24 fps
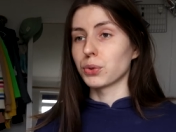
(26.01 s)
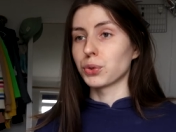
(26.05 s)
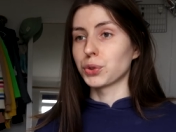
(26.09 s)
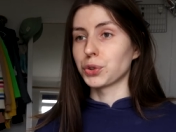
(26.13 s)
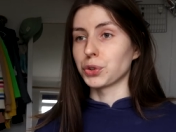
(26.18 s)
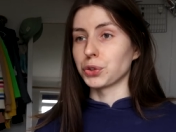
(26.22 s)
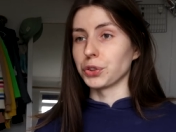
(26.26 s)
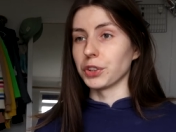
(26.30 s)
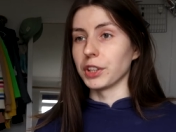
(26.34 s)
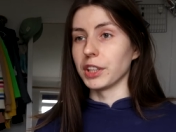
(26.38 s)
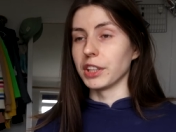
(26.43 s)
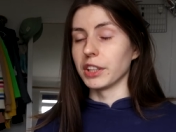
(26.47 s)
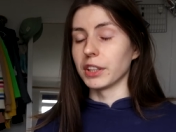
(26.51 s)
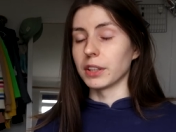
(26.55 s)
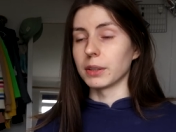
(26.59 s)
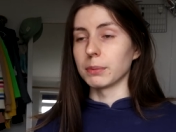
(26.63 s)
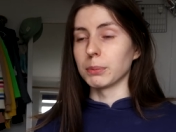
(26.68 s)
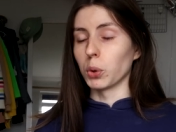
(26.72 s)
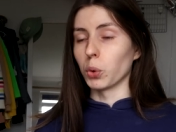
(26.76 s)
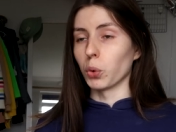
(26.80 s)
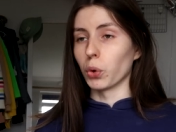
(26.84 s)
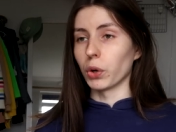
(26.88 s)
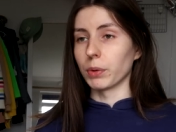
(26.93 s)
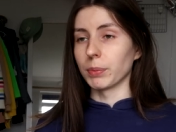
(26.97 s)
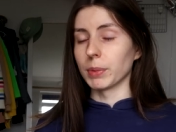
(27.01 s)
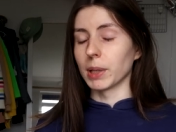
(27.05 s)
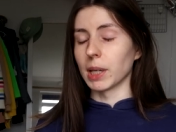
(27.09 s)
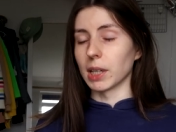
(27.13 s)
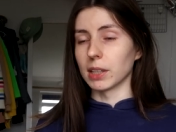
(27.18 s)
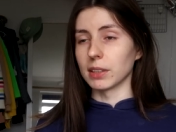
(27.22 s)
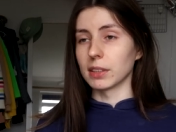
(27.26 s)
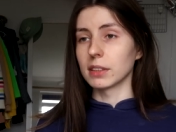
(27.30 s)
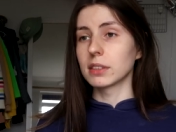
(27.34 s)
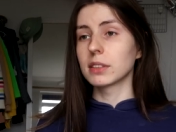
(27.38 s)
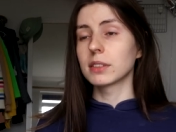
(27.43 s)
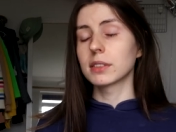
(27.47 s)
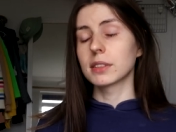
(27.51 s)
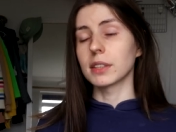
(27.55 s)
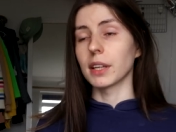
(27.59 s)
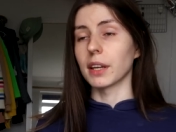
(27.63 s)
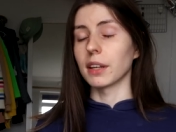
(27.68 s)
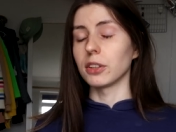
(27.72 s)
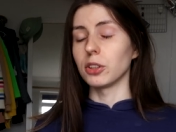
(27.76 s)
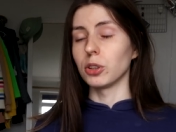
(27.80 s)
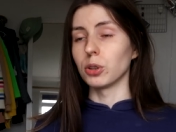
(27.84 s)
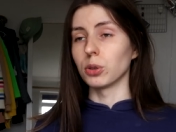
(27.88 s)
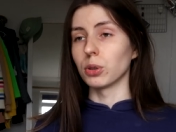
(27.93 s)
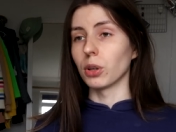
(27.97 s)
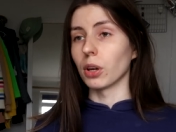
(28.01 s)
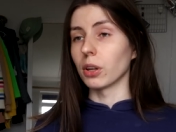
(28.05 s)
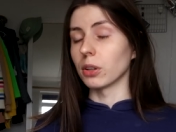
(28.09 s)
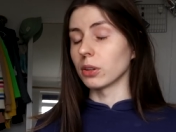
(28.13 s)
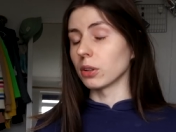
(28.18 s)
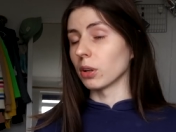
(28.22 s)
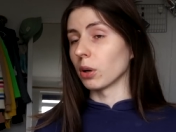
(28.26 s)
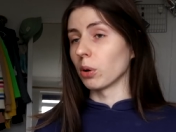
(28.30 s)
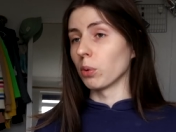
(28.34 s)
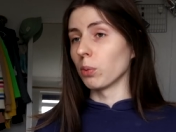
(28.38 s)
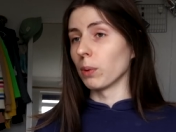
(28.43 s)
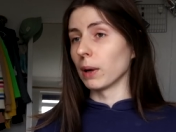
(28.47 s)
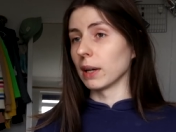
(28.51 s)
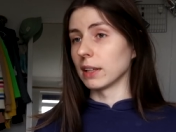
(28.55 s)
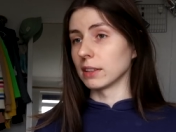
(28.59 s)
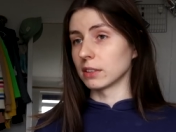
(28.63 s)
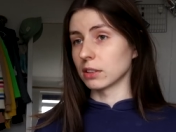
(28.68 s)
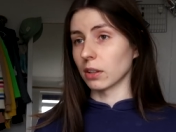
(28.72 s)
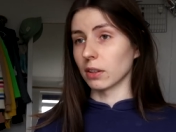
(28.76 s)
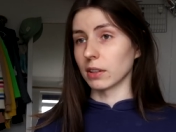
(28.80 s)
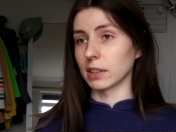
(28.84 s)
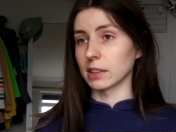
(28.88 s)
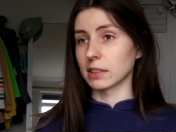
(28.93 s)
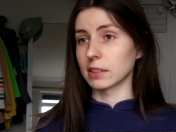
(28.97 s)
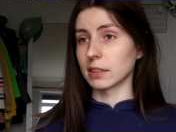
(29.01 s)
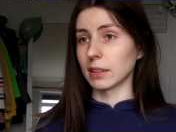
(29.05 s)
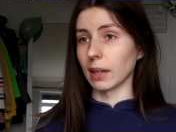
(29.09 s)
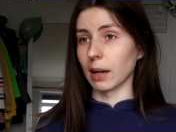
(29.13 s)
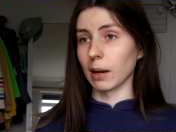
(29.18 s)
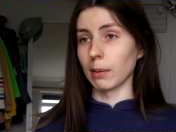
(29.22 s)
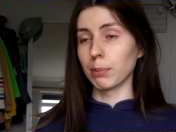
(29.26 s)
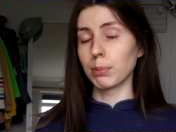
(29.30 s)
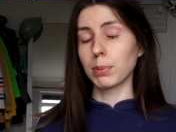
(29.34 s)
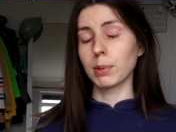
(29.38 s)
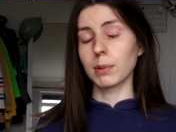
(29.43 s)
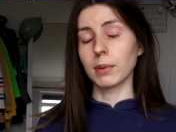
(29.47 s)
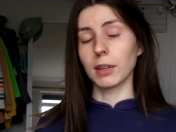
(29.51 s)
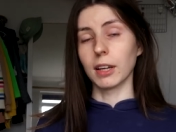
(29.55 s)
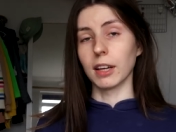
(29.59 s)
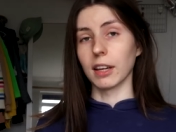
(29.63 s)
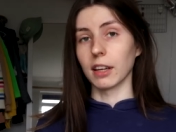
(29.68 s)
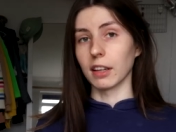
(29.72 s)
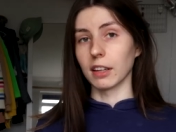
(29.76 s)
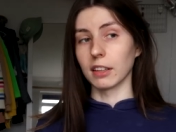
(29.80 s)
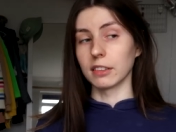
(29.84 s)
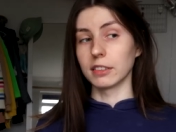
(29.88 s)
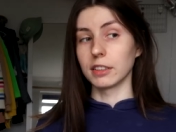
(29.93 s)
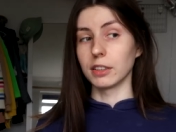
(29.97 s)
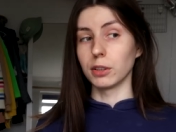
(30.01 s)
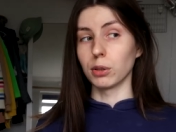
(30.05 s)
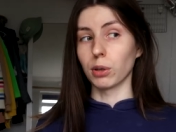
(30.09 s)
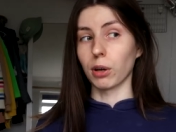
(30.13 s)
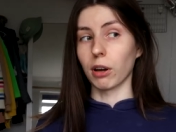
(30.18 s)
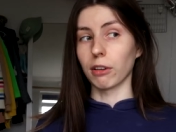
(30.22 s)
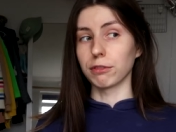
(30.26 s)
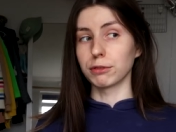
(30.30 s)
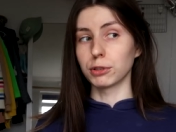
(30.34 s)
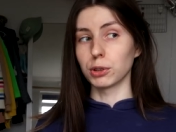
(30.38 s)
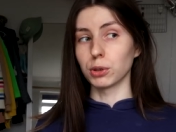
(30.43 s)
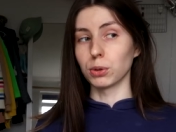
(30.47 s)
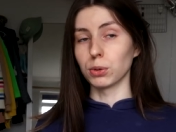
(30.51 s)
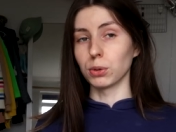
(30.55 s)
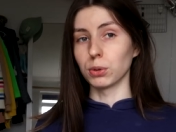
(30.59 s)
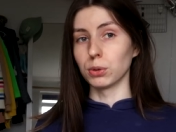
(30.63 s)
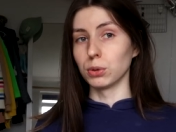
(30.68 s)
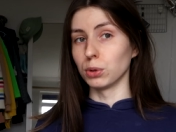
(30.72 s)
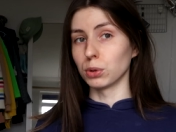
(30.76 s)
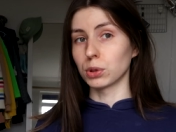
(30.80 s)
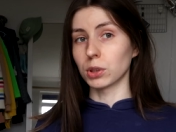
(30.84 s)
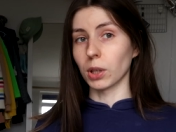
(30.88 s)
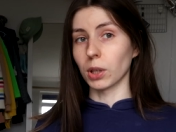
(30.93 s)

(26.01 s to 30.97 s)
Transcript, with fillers: three and more months and you don't know when it's gonna stop and you have to do